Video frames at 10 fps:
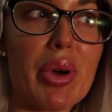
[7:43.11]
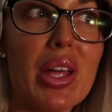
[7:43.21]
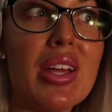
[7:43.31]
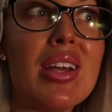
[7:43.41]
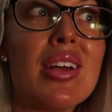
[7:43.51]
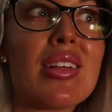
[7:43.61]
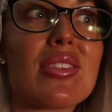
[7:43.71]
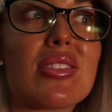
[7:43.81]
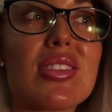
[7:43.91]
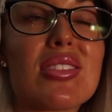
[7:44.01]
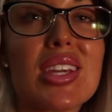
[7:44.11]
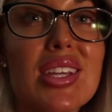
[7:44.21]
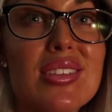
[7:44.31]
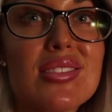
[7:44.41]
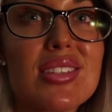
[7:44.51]
But the thing
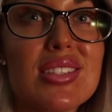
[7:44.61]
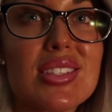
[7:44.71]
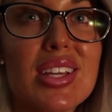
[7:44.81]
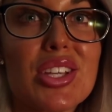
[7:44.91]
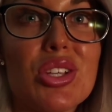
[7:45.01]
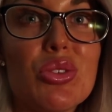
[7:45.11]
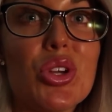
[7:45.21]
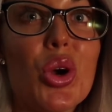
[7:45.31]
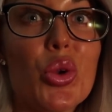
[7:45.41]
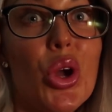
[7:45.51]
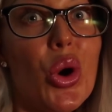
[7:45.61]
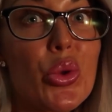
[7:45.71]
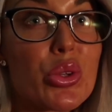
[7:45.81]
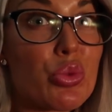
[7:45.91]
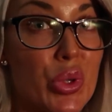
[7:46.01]
is like you don't
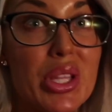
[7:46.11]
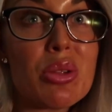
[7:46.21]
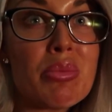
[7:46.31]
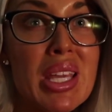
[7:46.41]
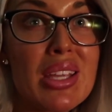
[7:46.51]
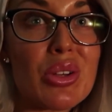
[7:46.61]
know the real me.